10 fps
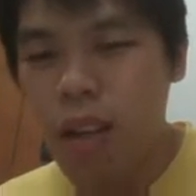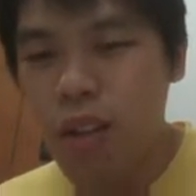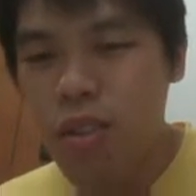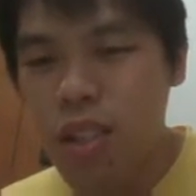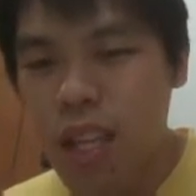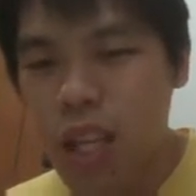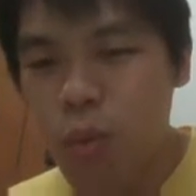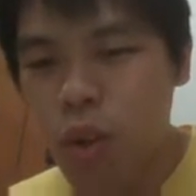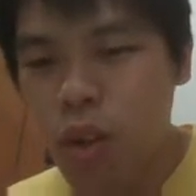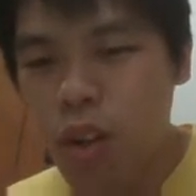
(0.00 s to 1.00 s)
Can you see that it
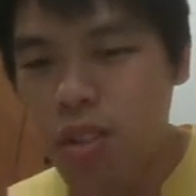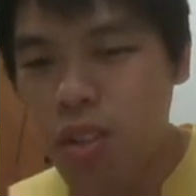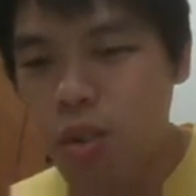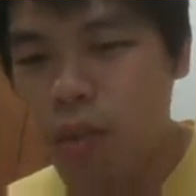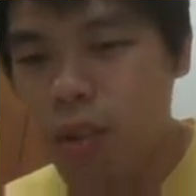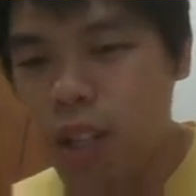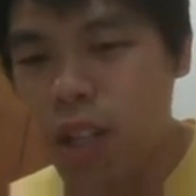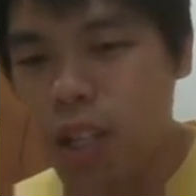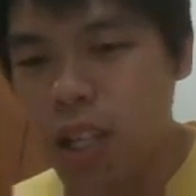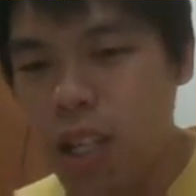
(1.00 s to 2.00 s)
will cause it to have a
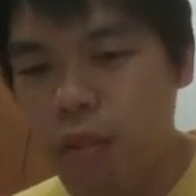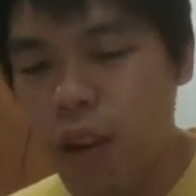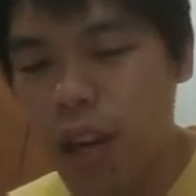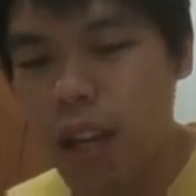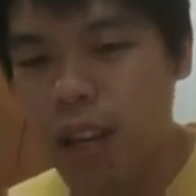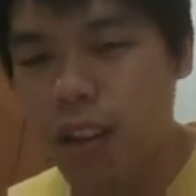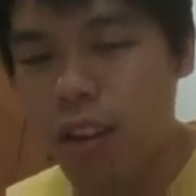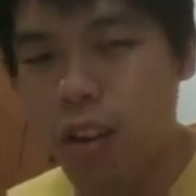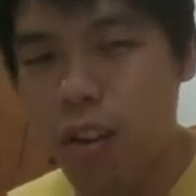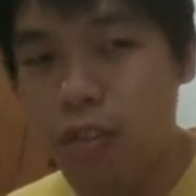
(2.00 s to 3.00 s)
turning effect
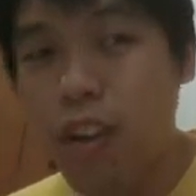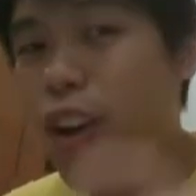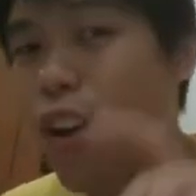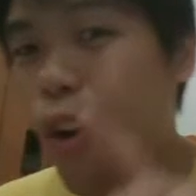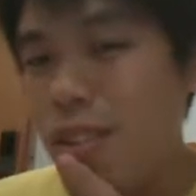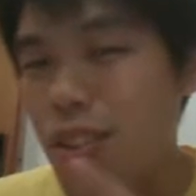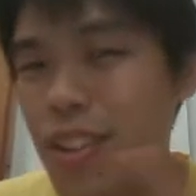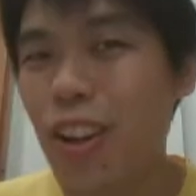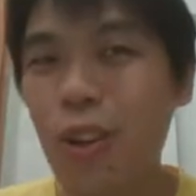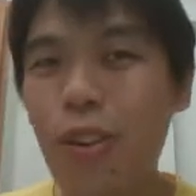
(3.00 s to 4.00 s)
of clockwise,
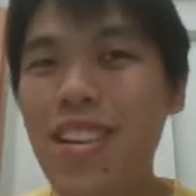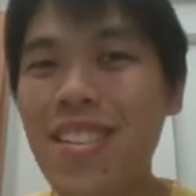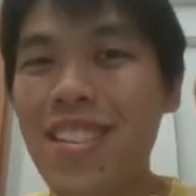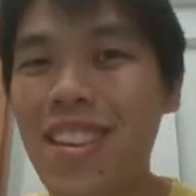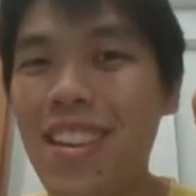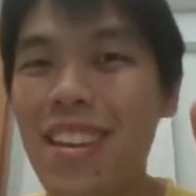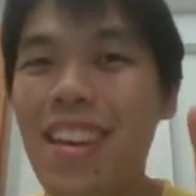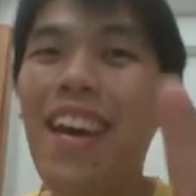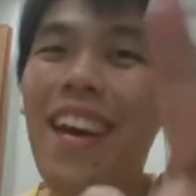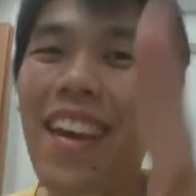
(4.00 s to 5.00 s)
anti-clockwise?
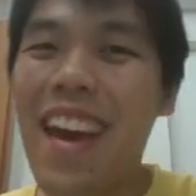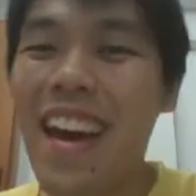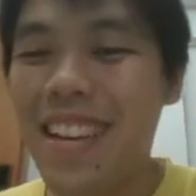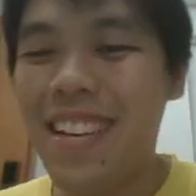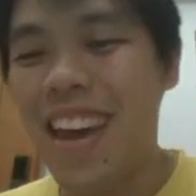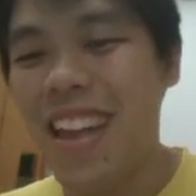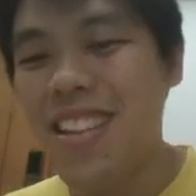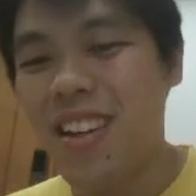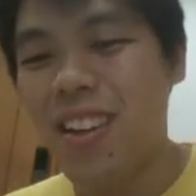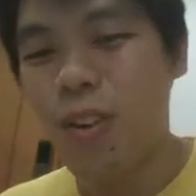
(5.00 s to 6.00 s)
Yeah,
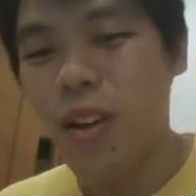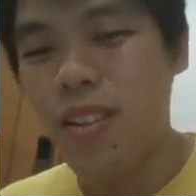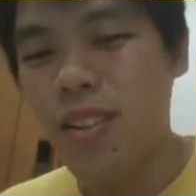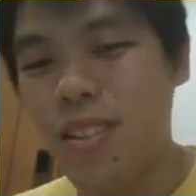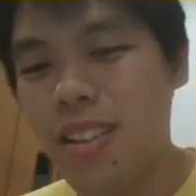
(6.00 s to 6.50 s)
anti-clockwise.